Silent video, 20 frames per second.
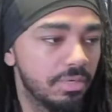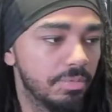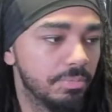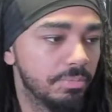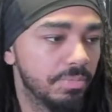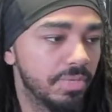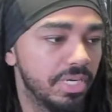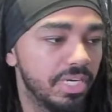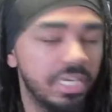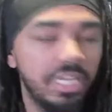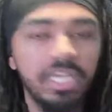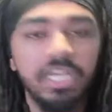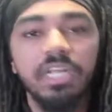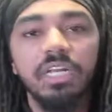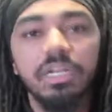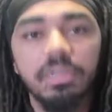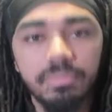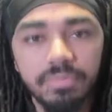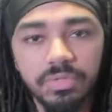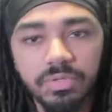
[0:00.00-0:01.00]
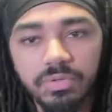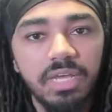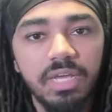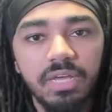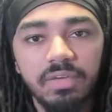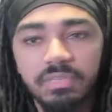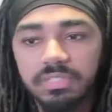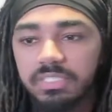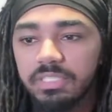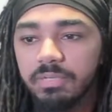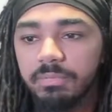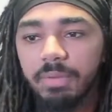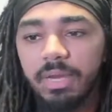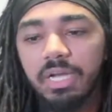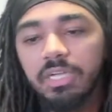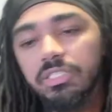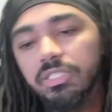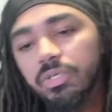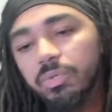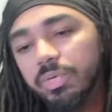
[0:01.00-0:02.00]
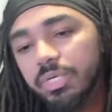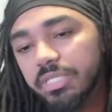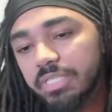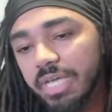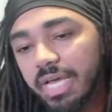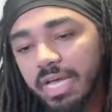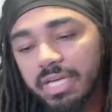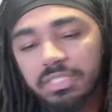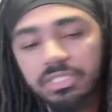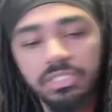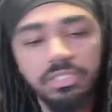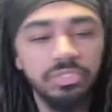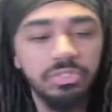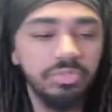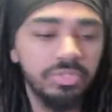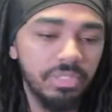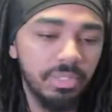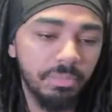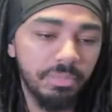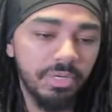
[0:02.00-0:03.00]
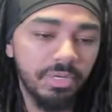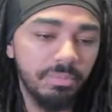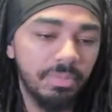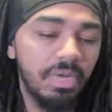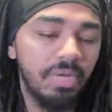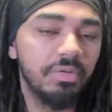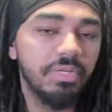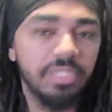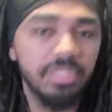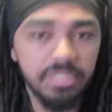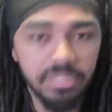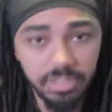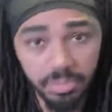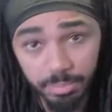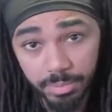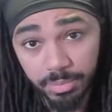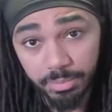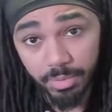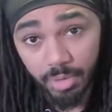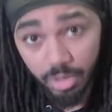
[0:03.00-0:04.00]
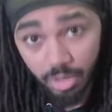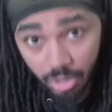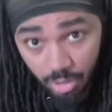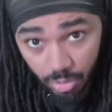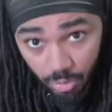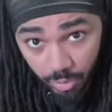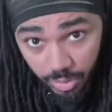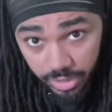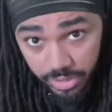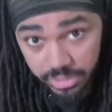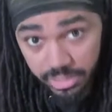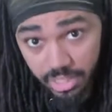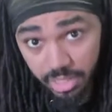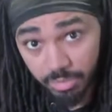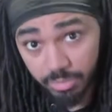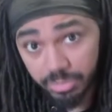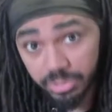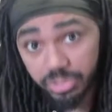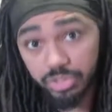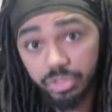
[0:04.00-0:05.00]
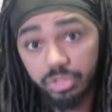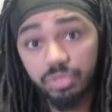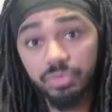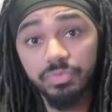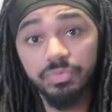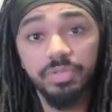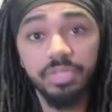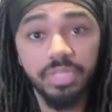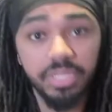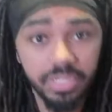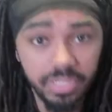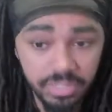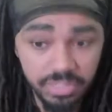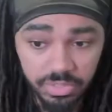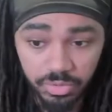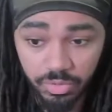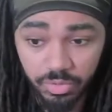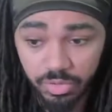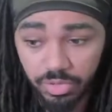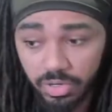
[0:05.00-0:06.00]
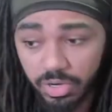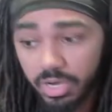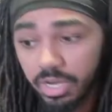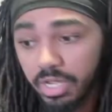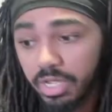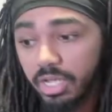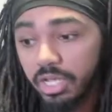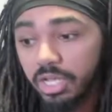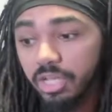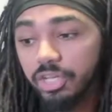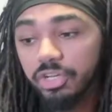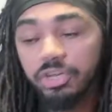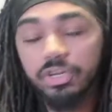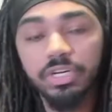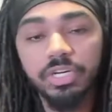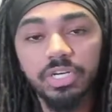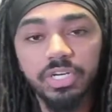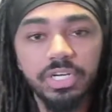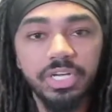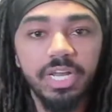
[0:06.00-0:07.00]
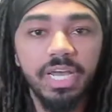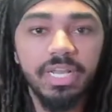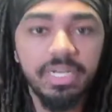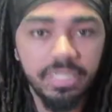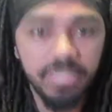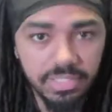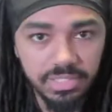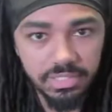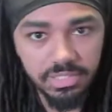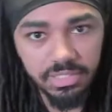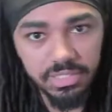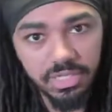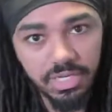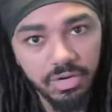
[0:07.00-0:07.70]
needed of you. If somebody's always asking you something about this, or people are always coming to you for this, or you're good at this,